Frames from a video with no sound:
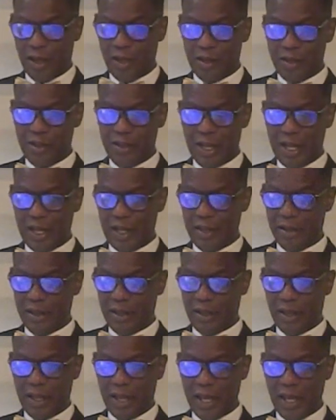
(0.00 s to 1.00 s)
Yet
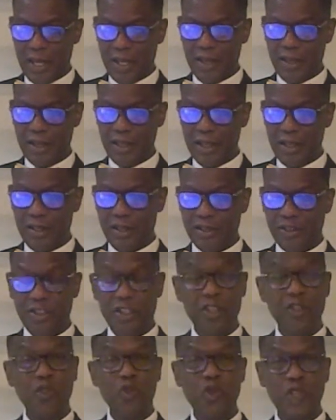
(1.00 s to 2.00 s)
he is
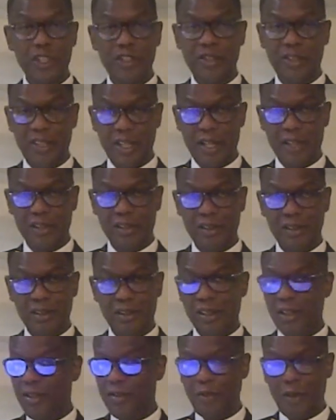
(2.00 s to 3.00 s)
the originator
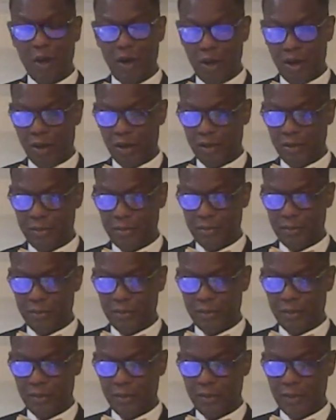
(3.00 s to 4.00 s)
of all.
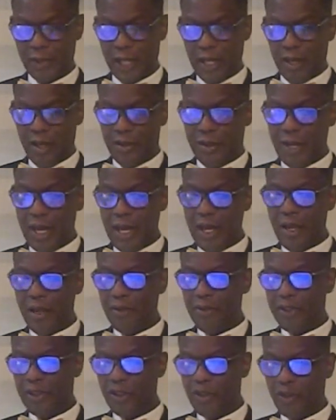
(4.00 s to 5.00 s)
Now
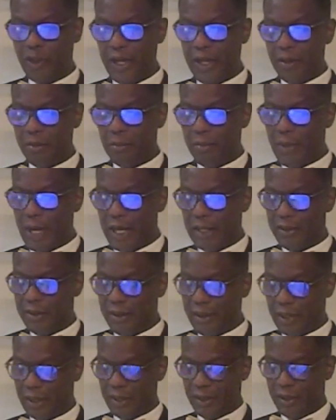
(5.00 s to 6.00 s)
the great
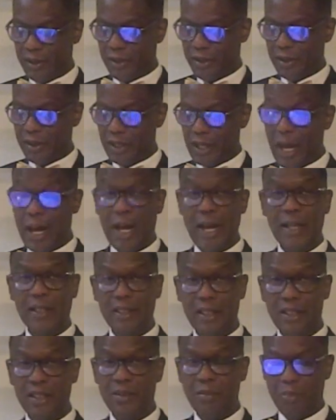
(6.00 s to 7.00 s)
Mahdi,
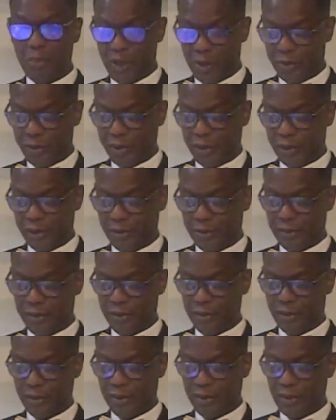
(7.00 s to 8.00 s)
God in person,
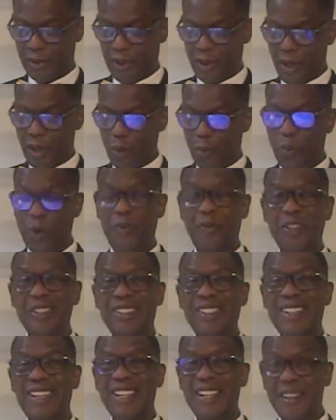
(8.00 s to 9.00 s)
with
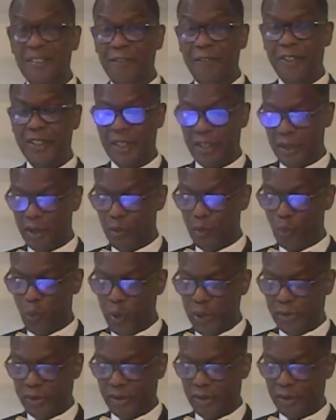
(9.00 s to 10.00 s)
his infinite
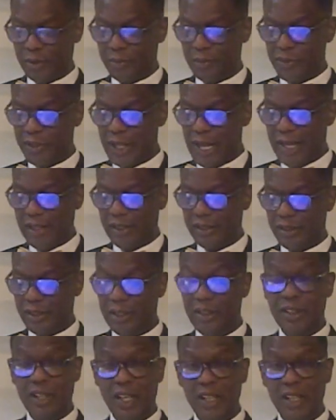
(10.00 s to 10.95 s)
wisdom, knowledge, and